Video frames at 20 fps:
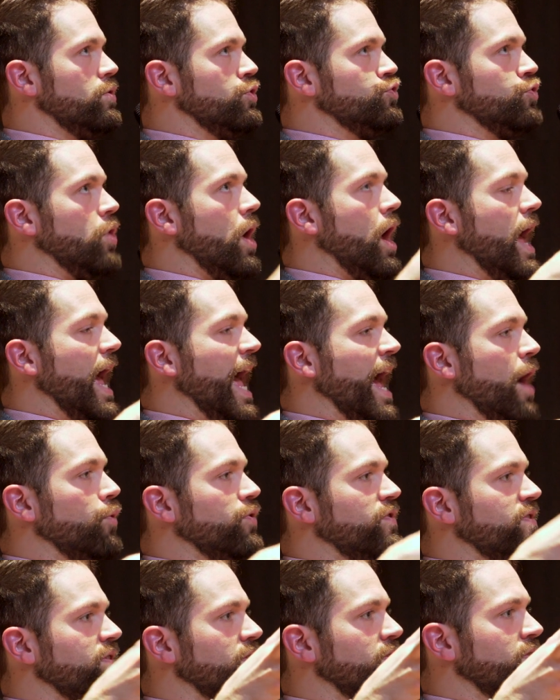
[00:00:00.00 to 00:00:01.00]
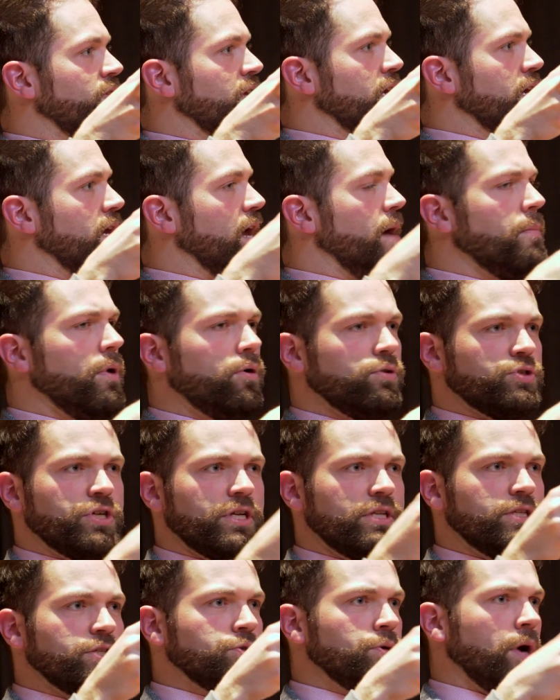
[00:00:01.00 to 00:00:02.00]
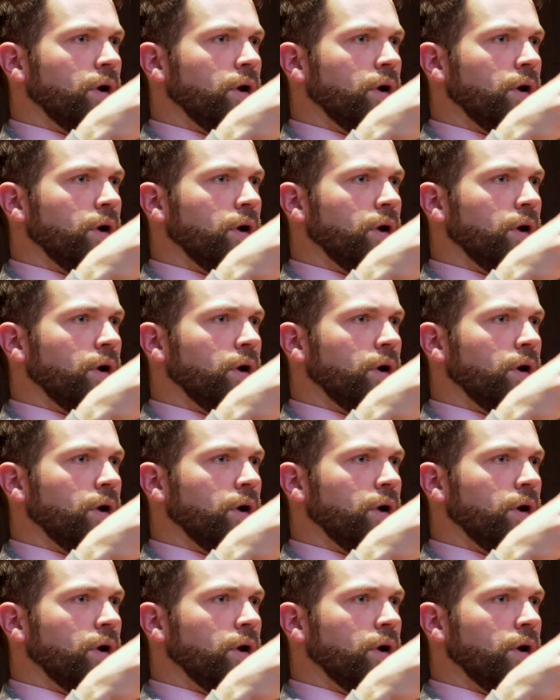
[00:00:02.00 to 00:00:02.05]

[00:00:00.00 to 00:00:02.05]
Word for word: draw out the emotions,